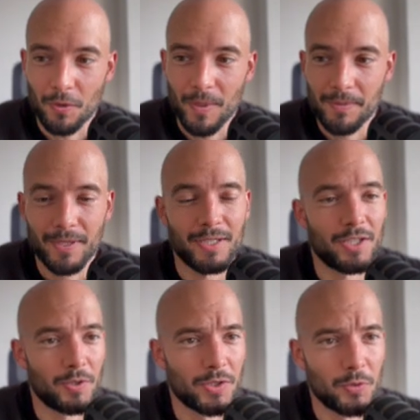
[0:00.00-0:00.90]
maybe they are
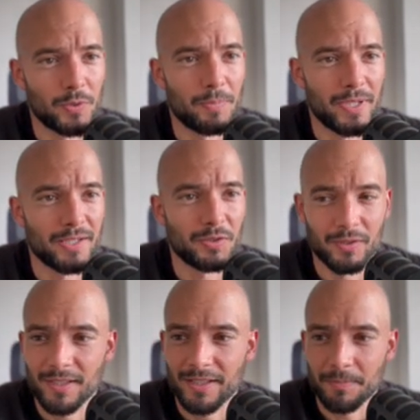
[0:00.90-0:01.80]
going to replace your
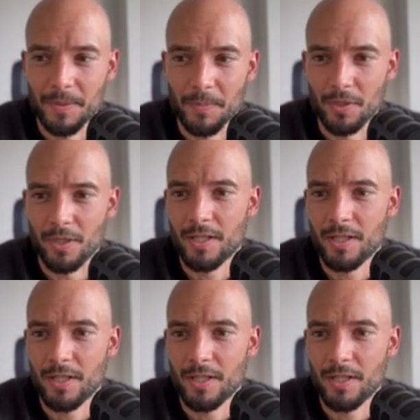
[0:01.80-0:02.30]
salespeople.